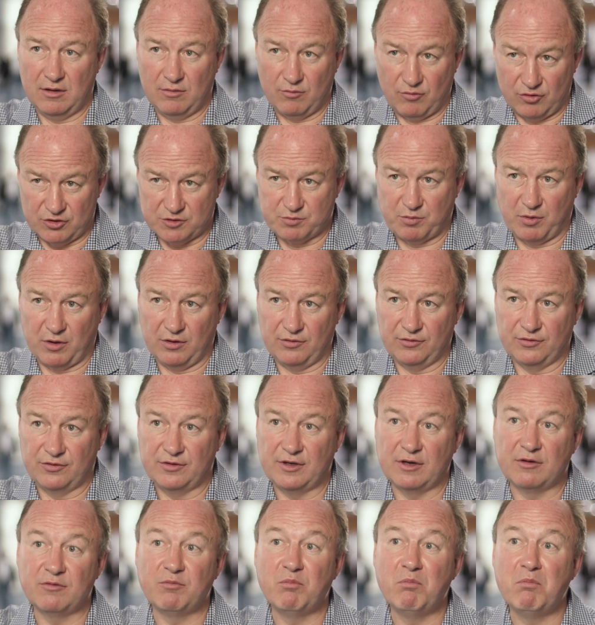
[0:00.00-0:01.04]
respond
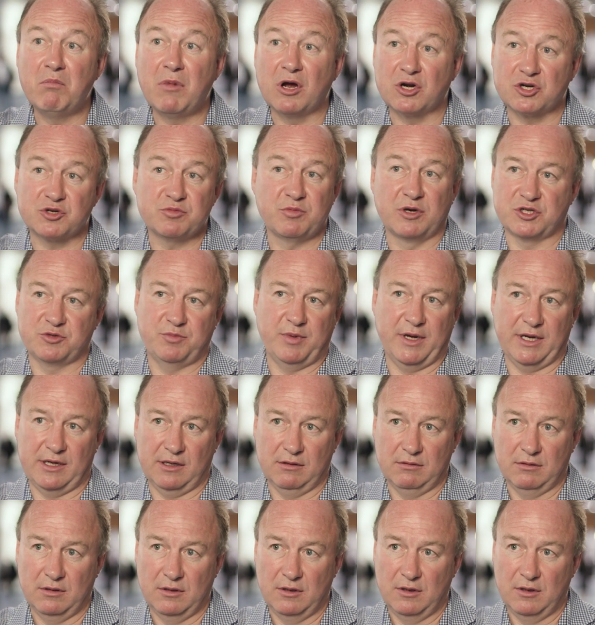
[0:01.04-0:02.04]
did much, much better.